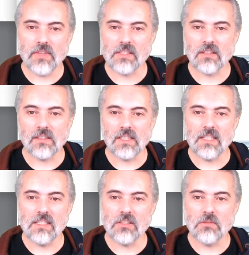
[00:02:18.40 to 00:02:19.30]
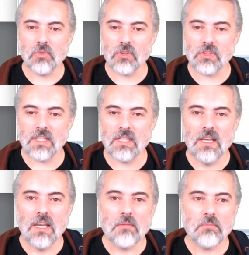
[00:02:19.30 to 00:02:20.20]
necessarily easy to proxy
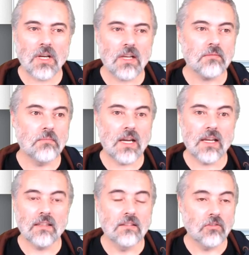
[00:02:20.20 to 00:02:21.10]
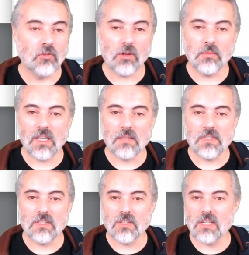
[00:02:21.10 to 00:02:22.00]
but my normal
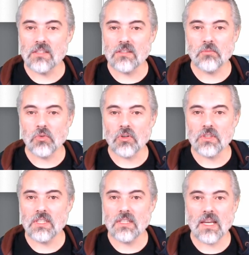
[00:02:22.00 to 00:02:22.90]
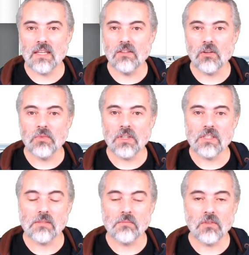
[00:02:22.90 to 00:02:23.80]
IP address, the proxy and the operating
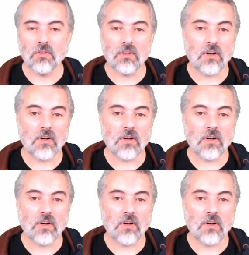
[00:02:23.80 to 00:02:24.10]
system are